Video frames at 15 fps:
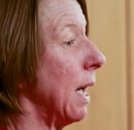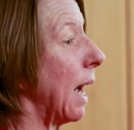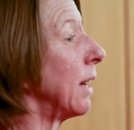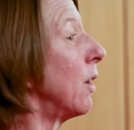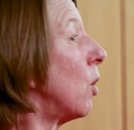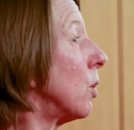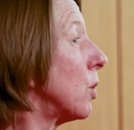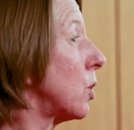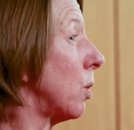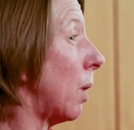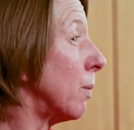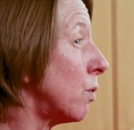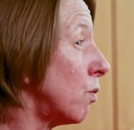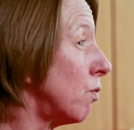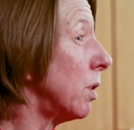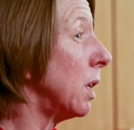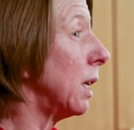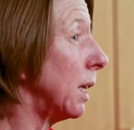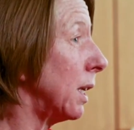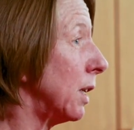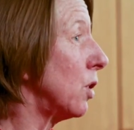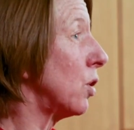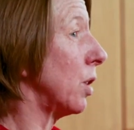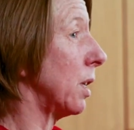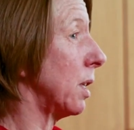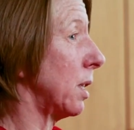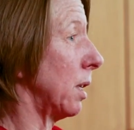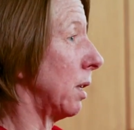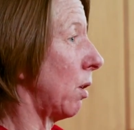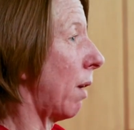And also I was really
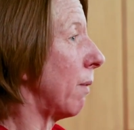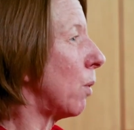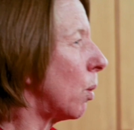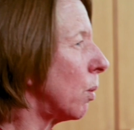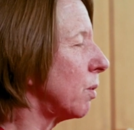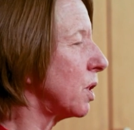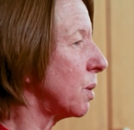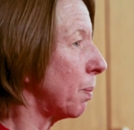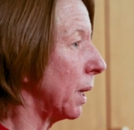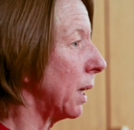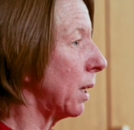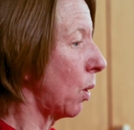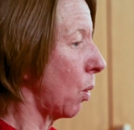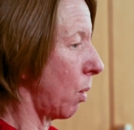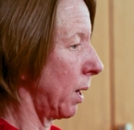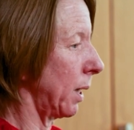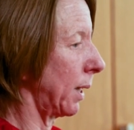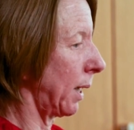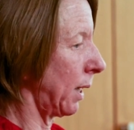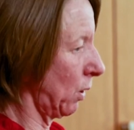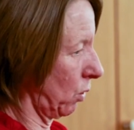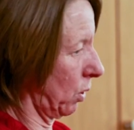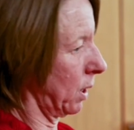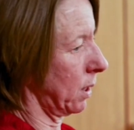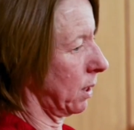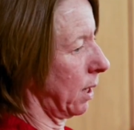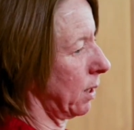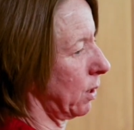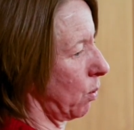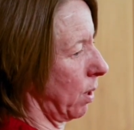interested. I've always been quite
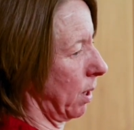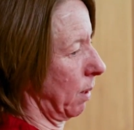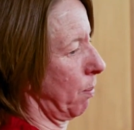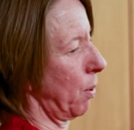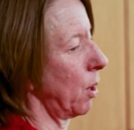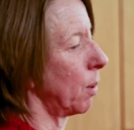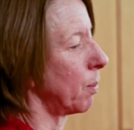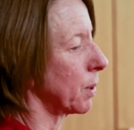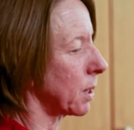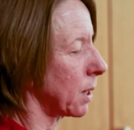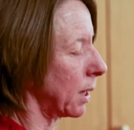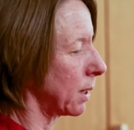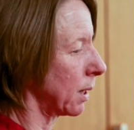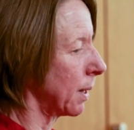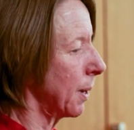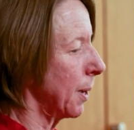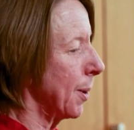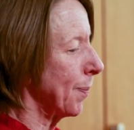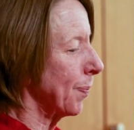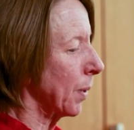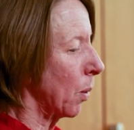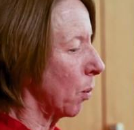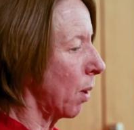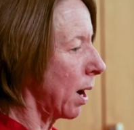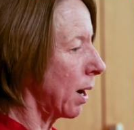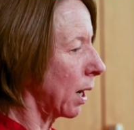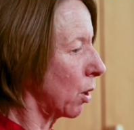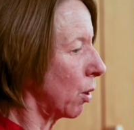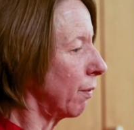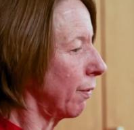interest-led, quite purpose-led, and
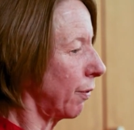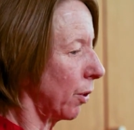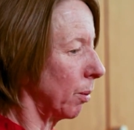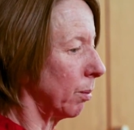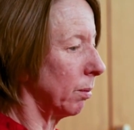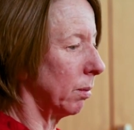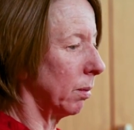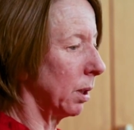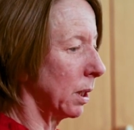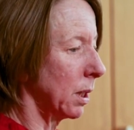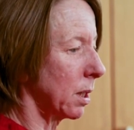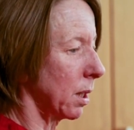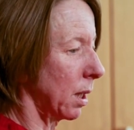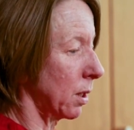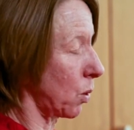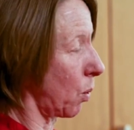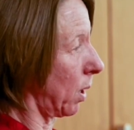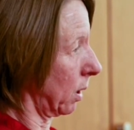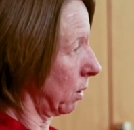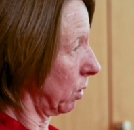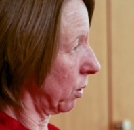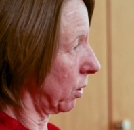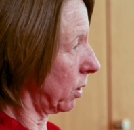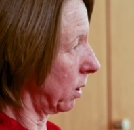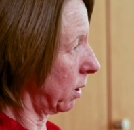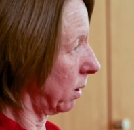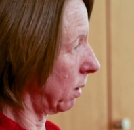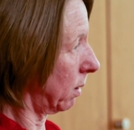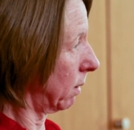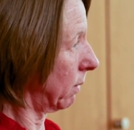where I come from is quite close
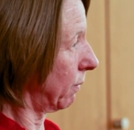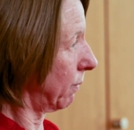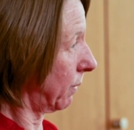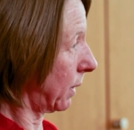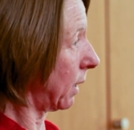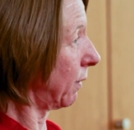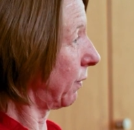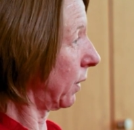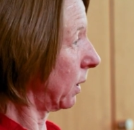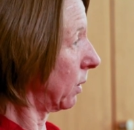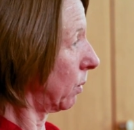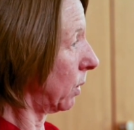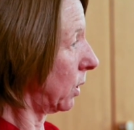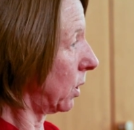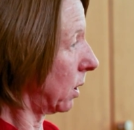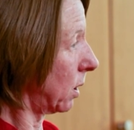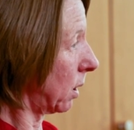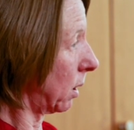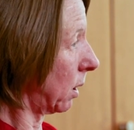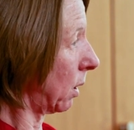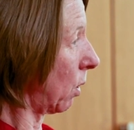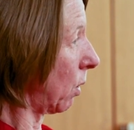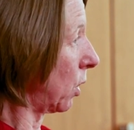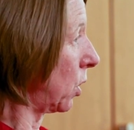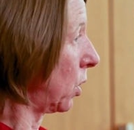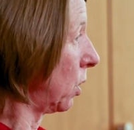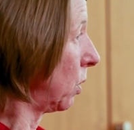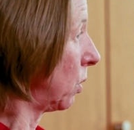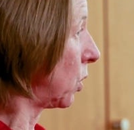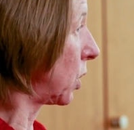to Sellafield, which has got
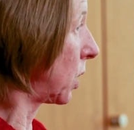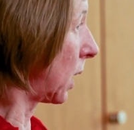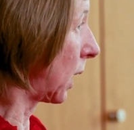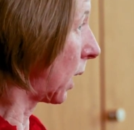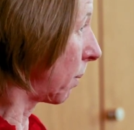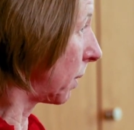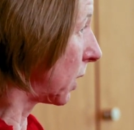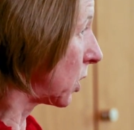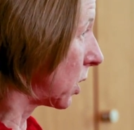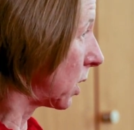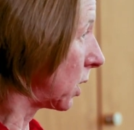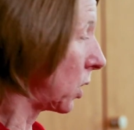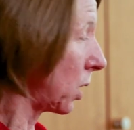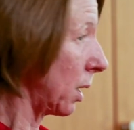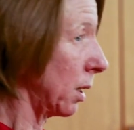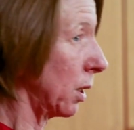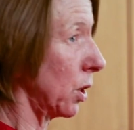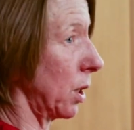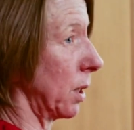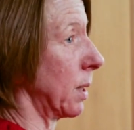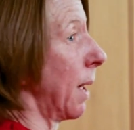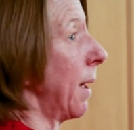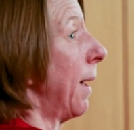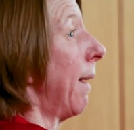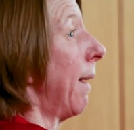huge decommissioning challenges.